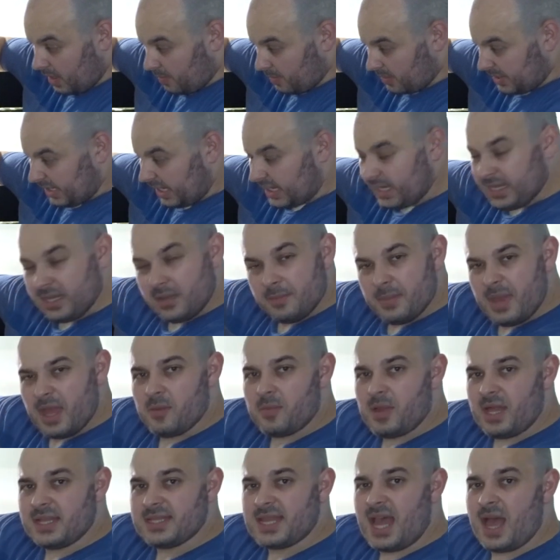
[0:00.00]
Particularly the
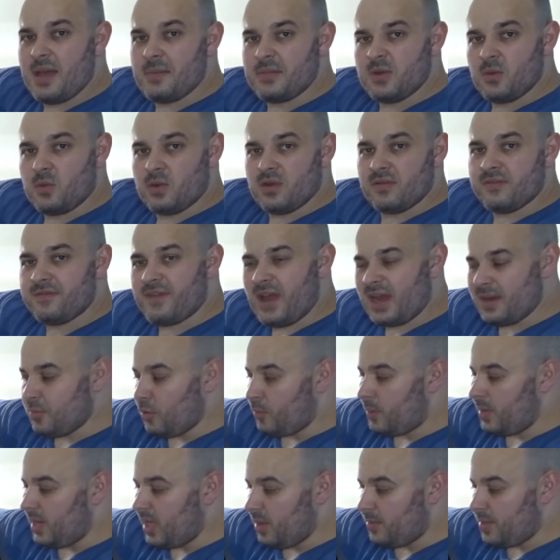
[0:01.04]
male black diamond, I want to fatten
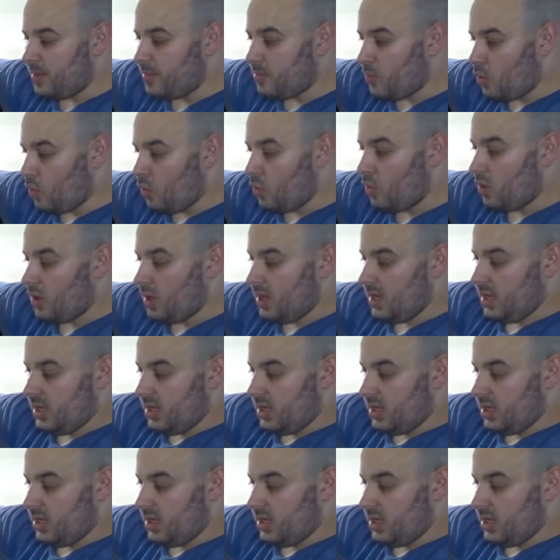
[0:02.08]
them up a little bit more.